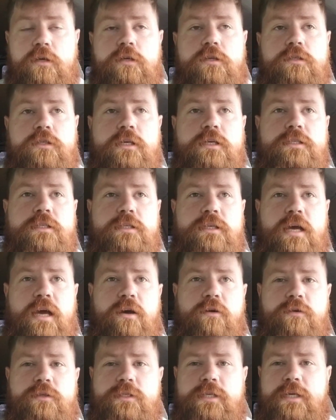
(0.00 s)
Because I
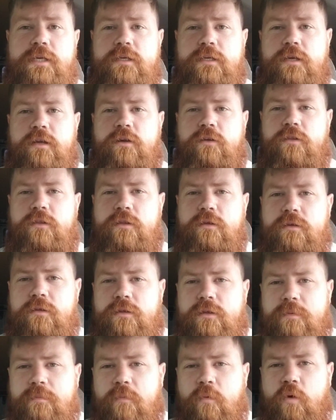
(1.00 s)
always think, you know, the,
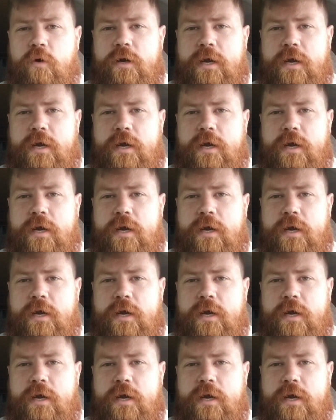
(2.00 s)
the more